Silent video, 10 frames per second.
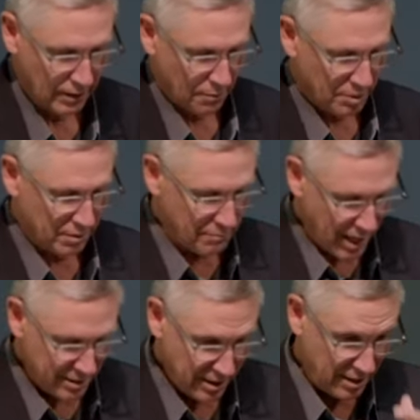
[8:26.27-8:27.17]
But the
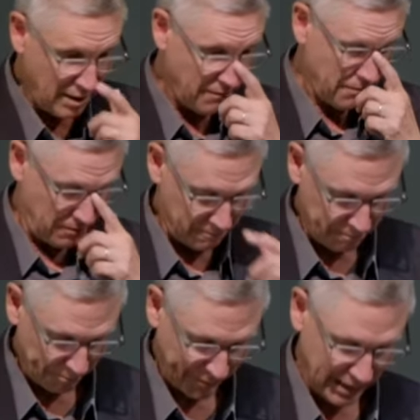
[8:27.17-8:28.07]
Mandan effort
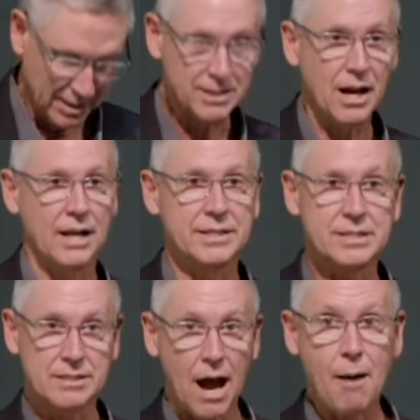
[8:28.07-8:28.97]
does not
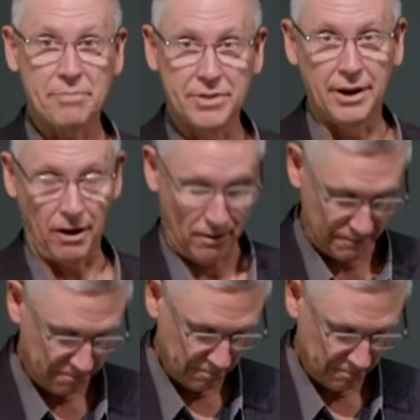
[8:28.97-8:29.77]
stop there,